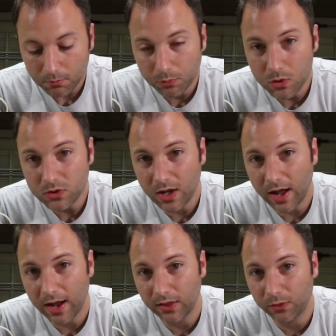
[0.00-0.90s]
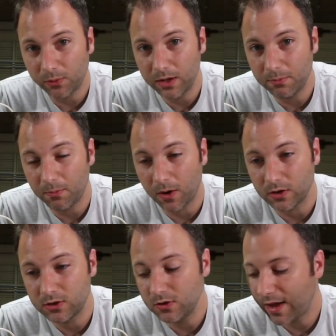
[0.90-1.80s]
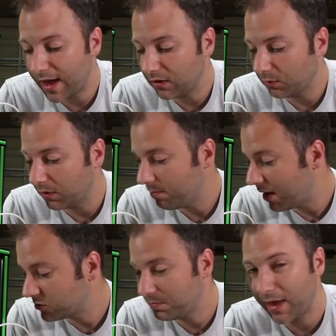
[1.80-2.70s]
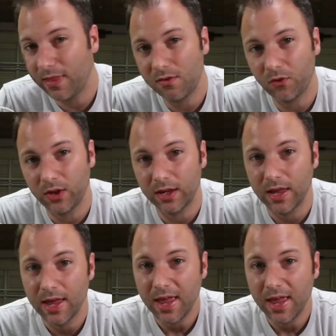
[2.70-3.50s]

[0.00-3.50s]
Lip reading: Prusa i3 Mark II has, with mesh bed leveling